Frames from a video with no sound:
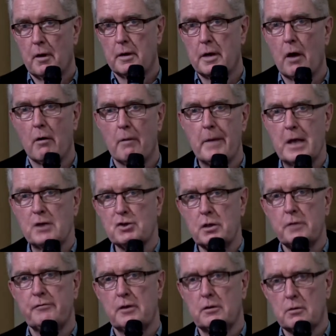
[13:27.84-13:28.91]
Now, imagine
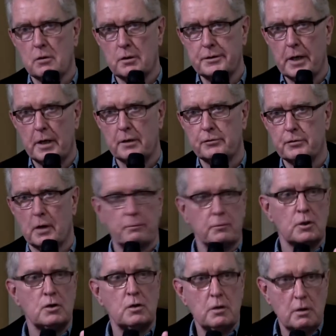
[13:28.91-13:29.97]
if he'd called Donald Trump.
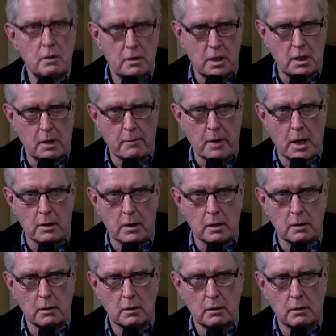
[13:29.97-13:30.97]
Think about it.